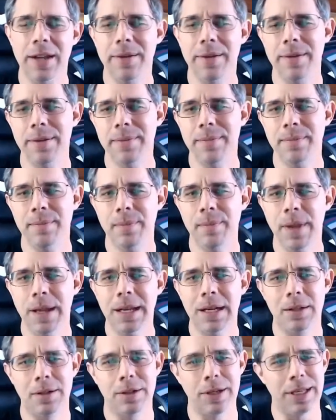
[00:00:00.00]
I
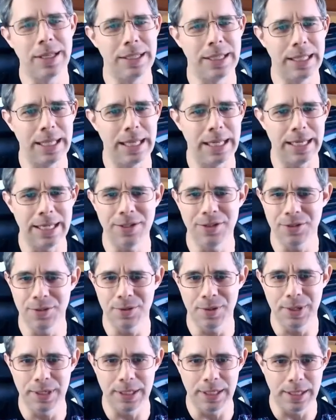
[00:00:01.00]
I got to look into that
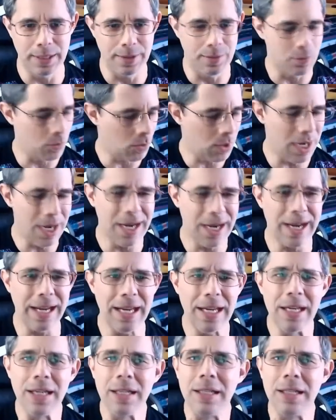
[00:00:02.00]
history again. Why?